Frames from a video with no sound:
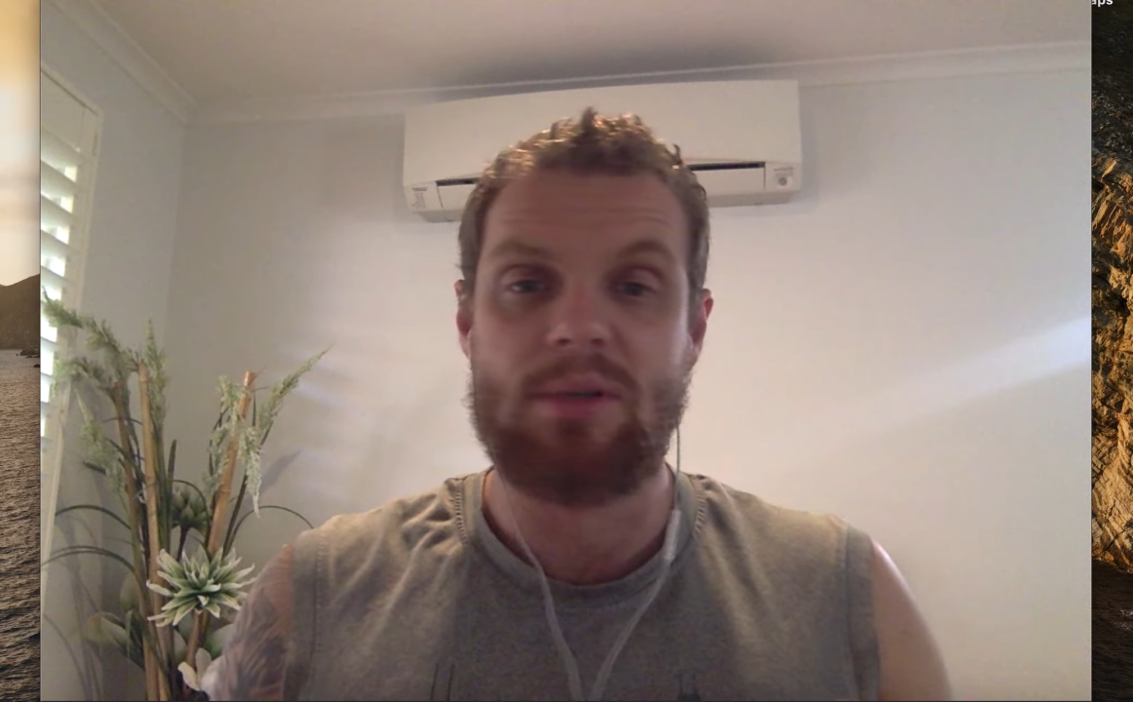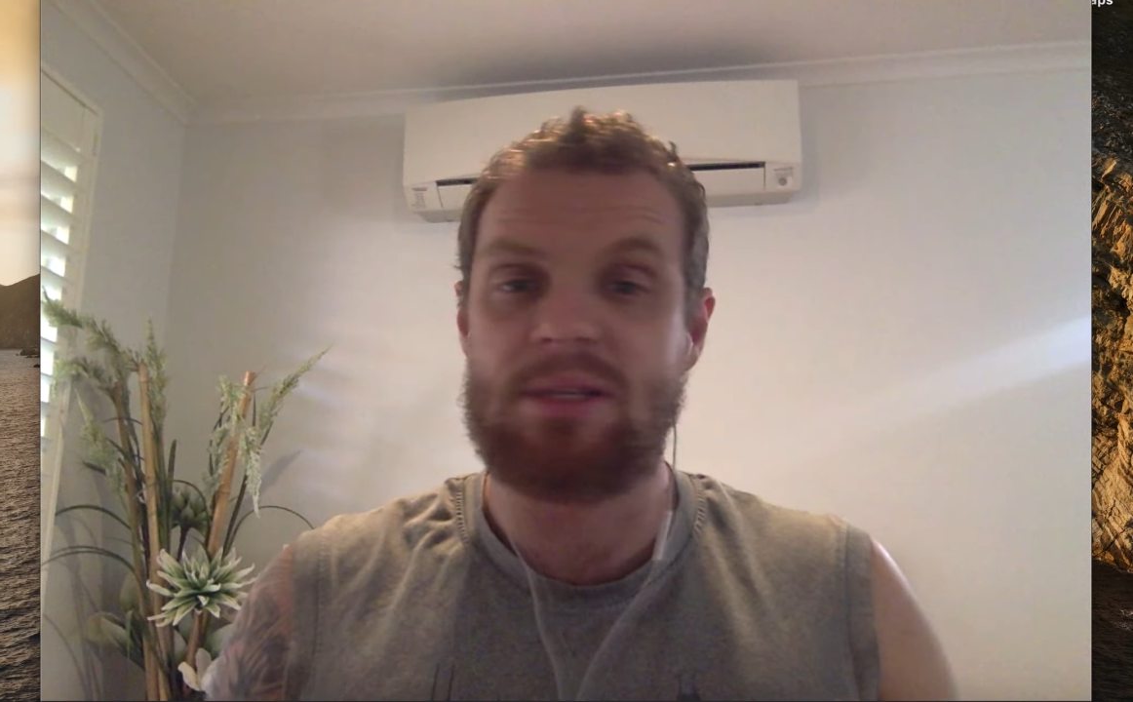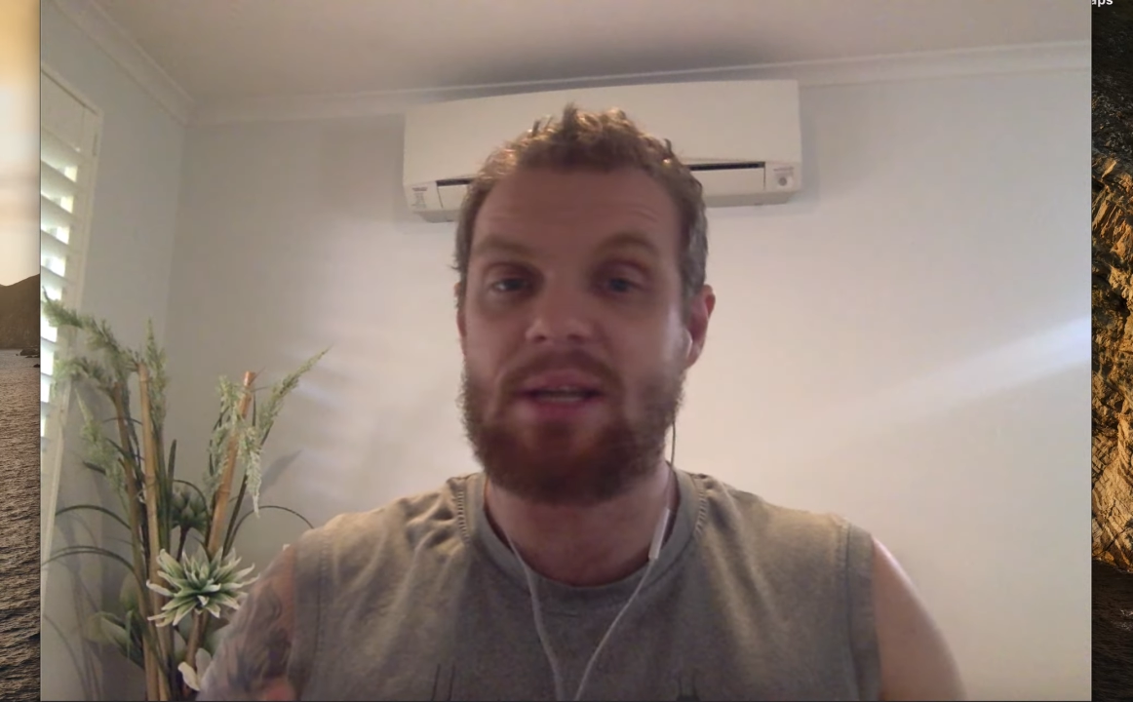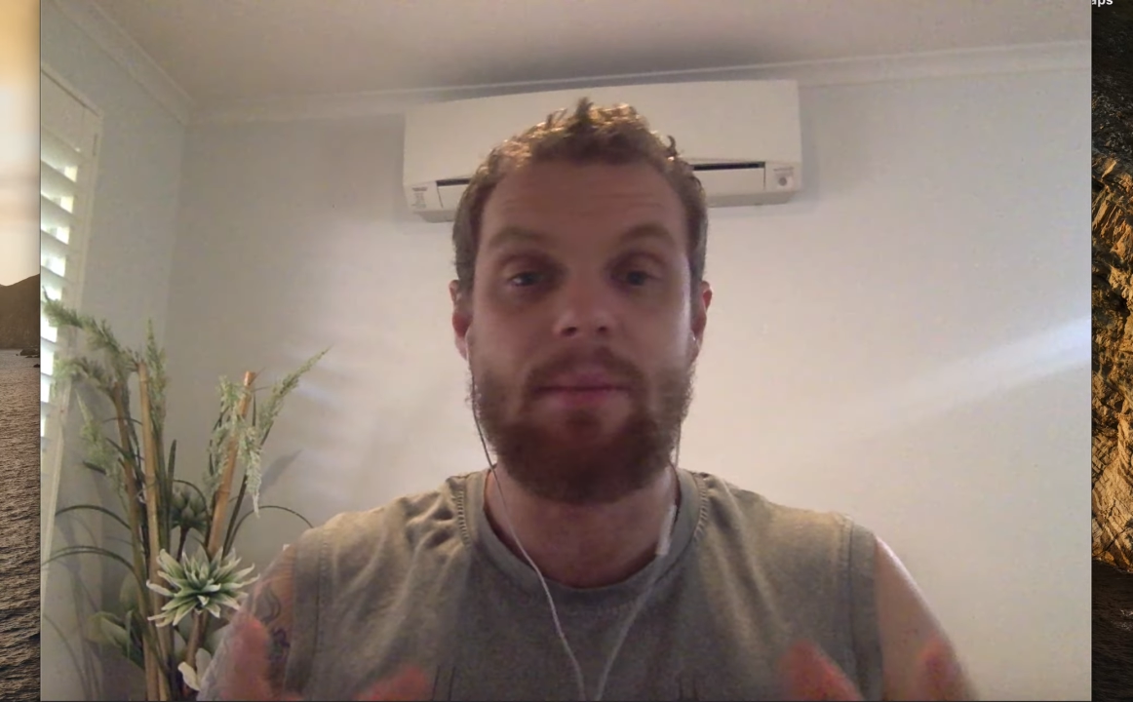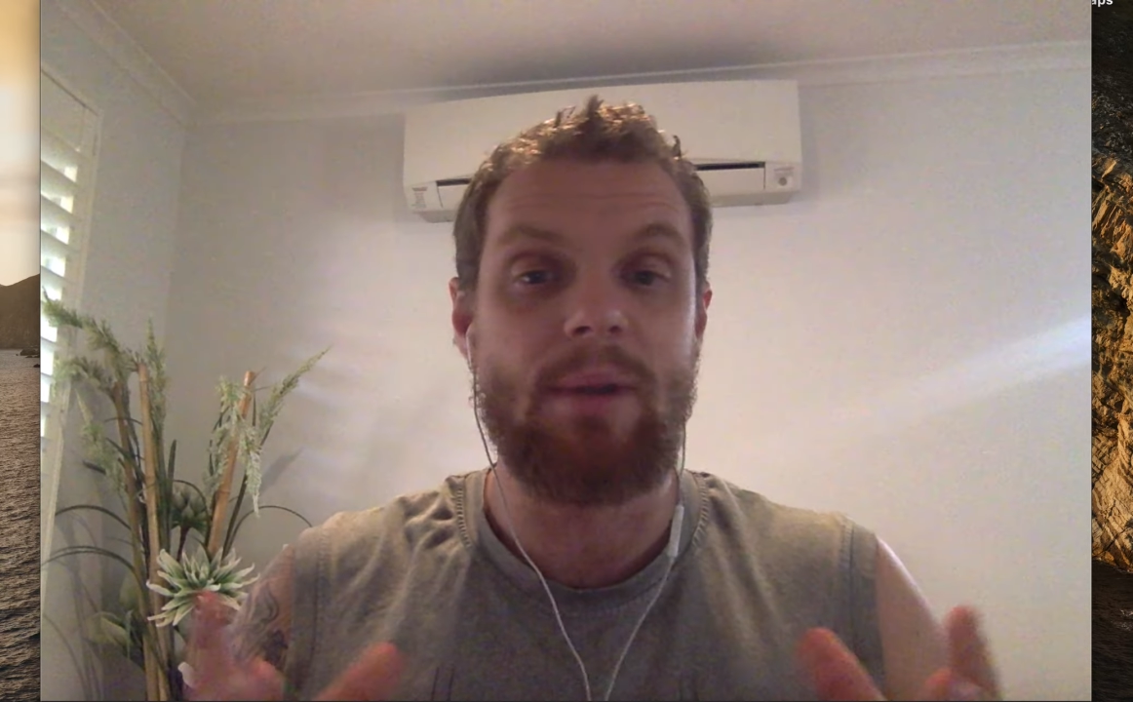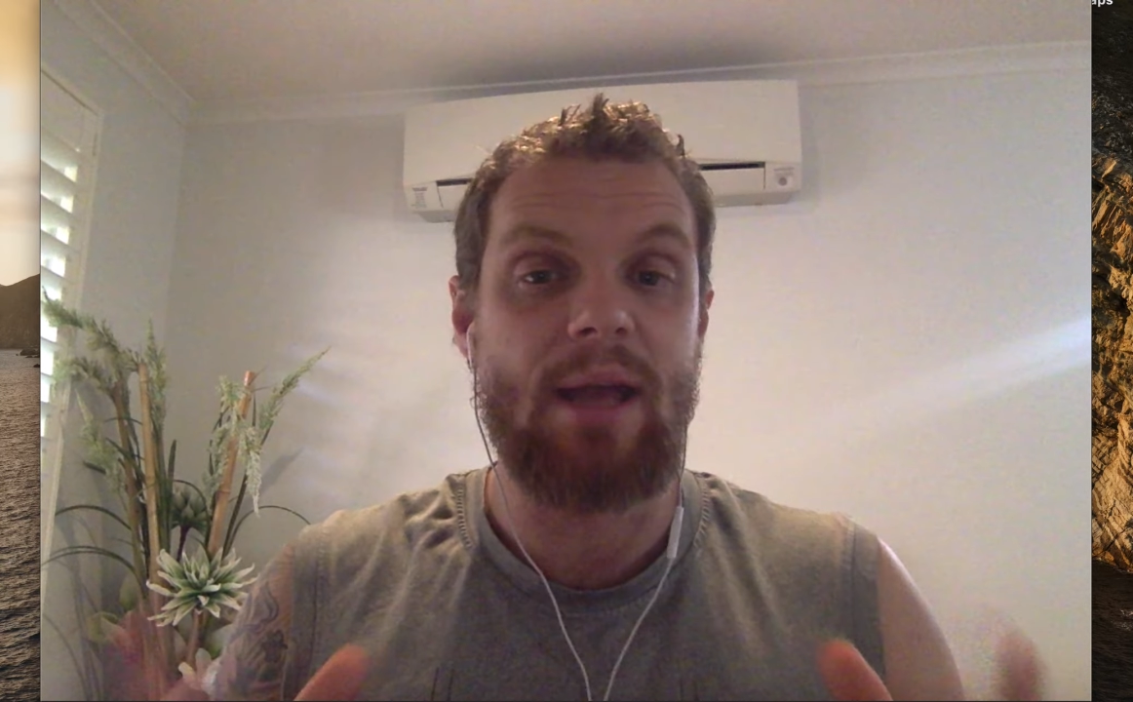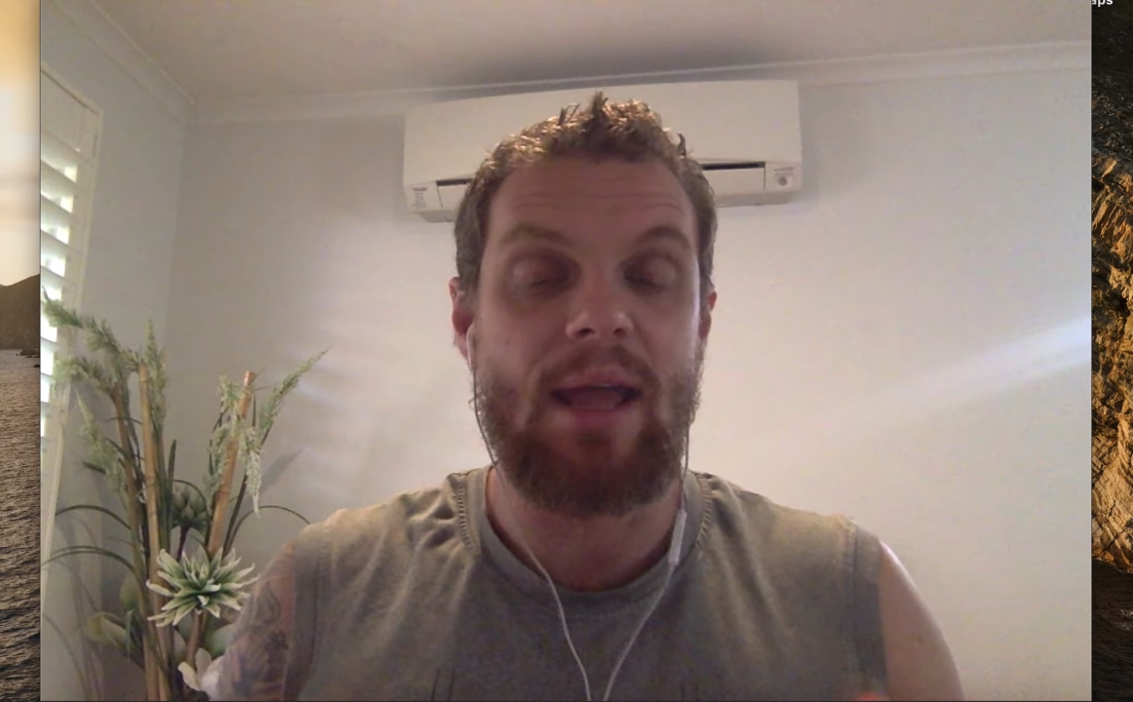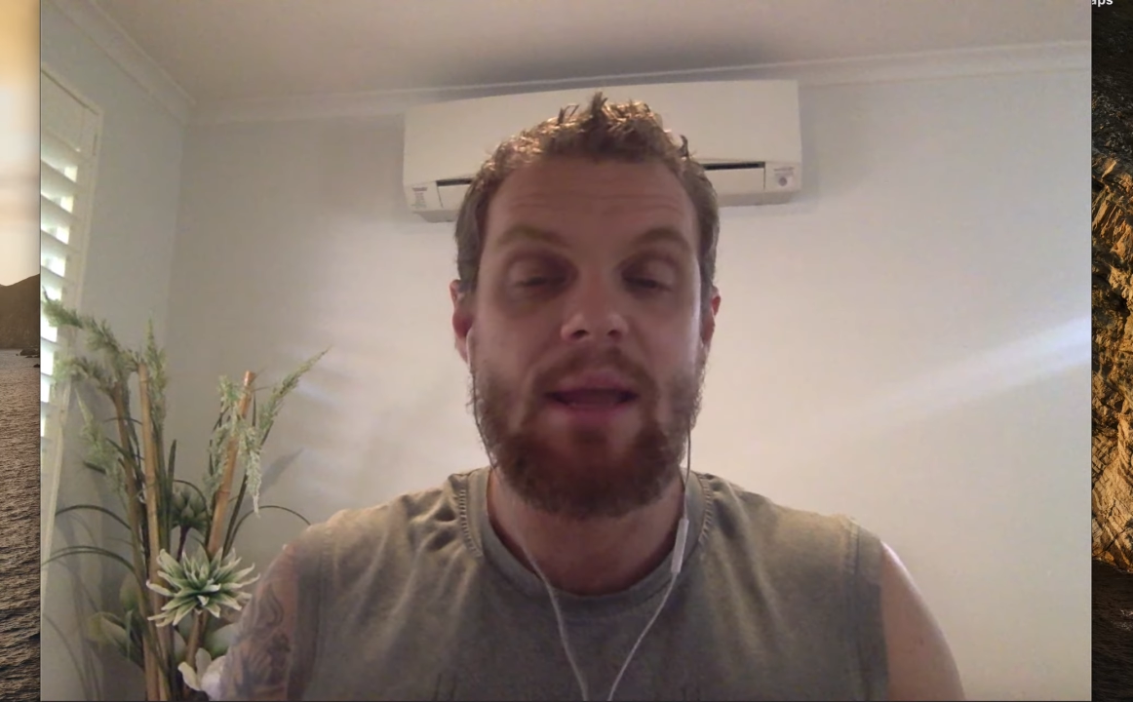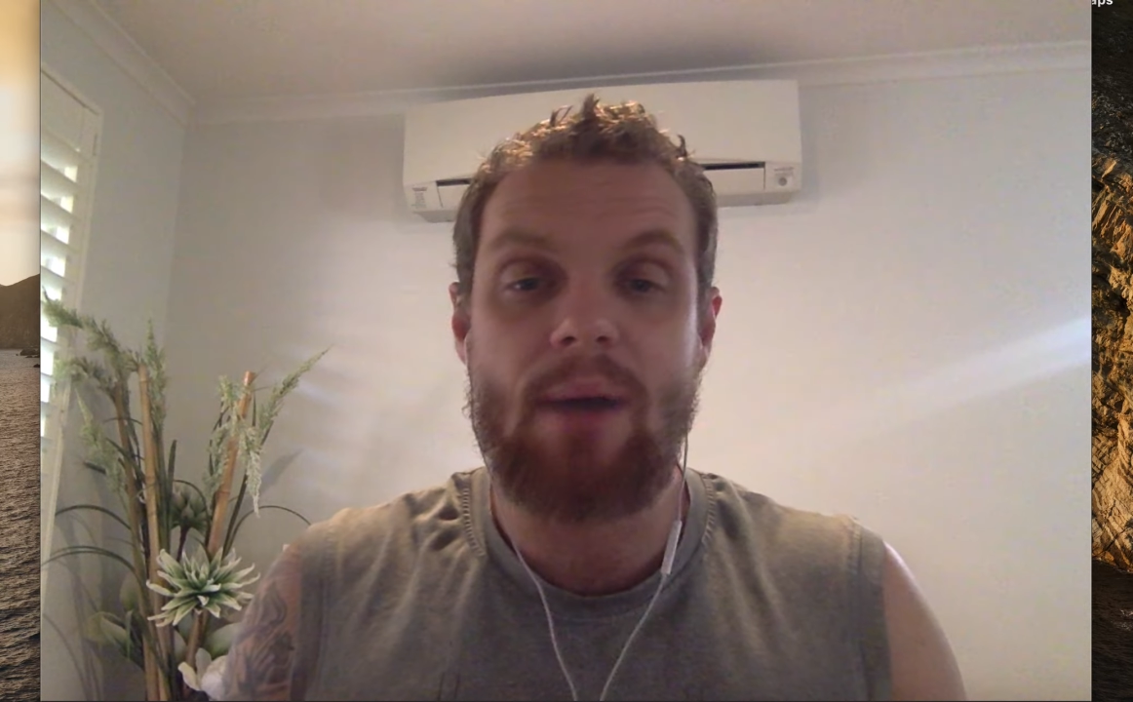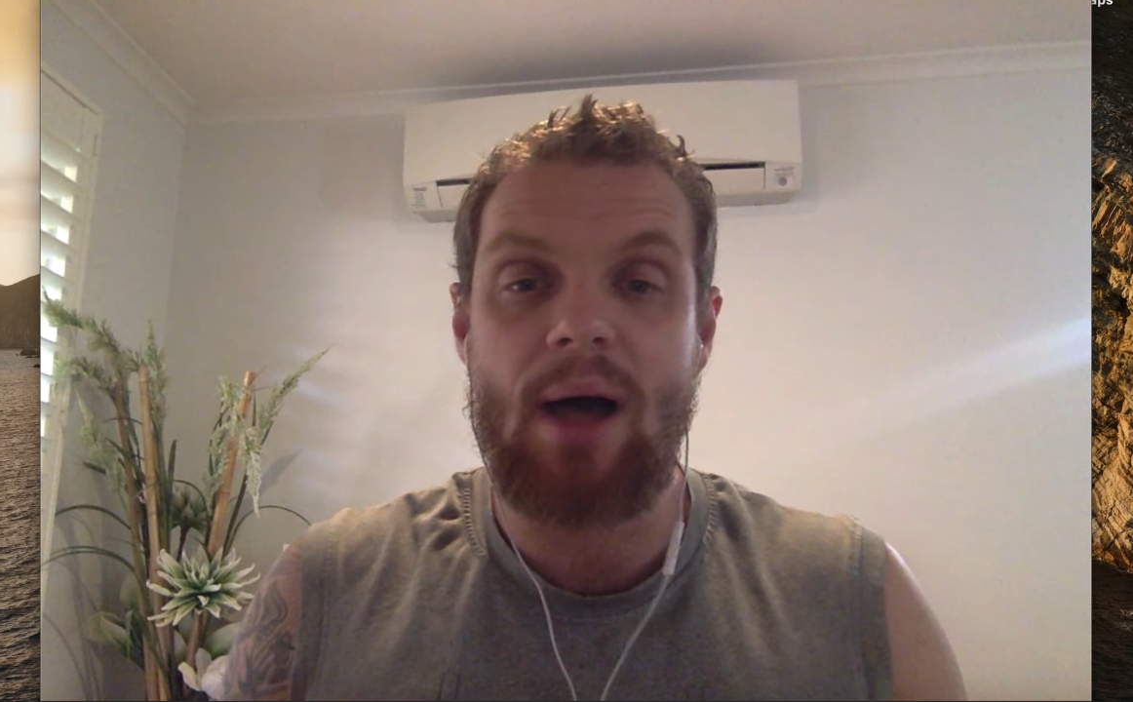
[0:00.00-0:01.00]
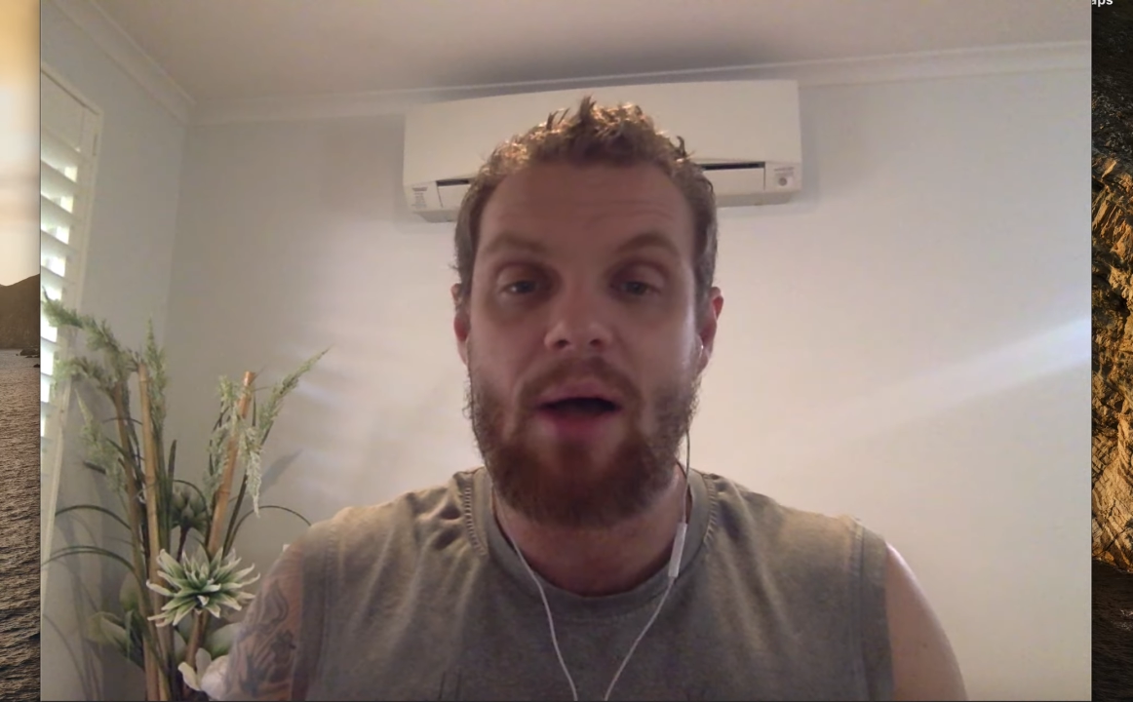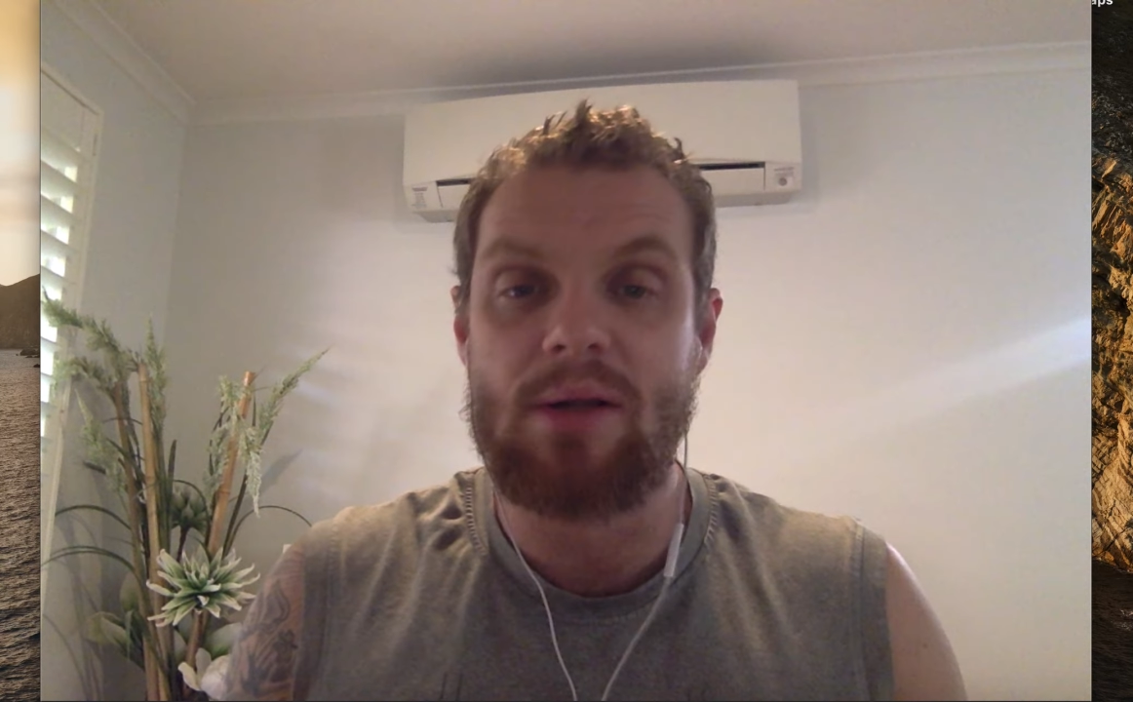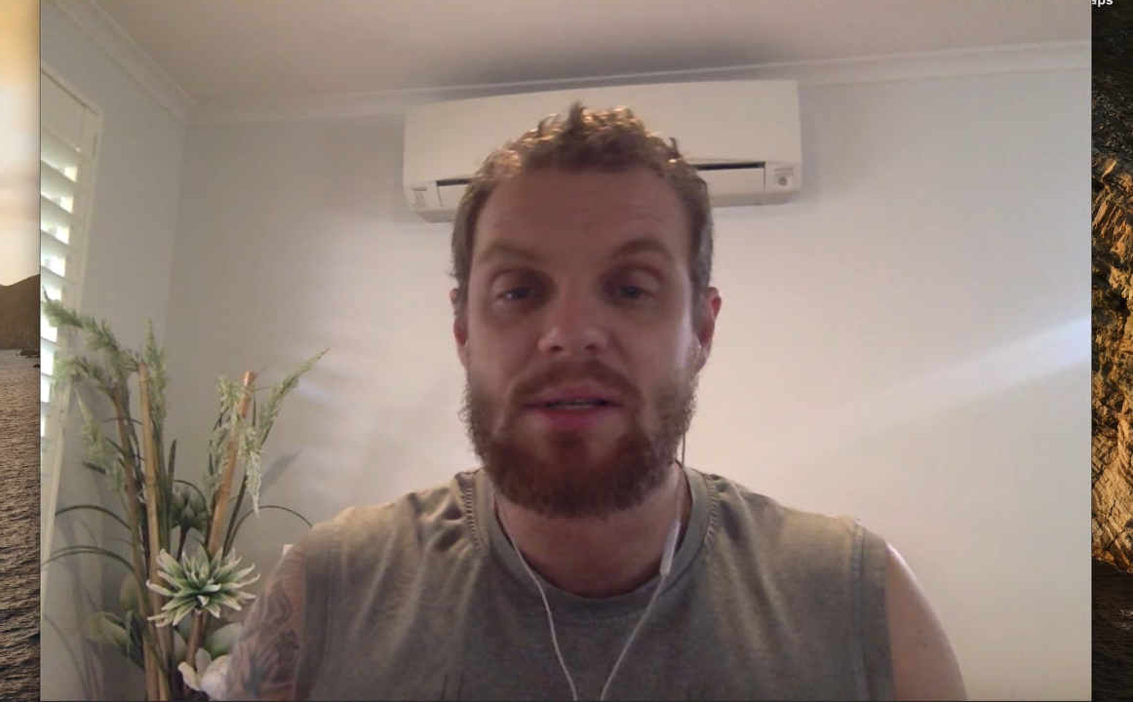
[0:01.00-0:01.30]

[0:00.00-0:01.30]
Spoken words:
Send them an email.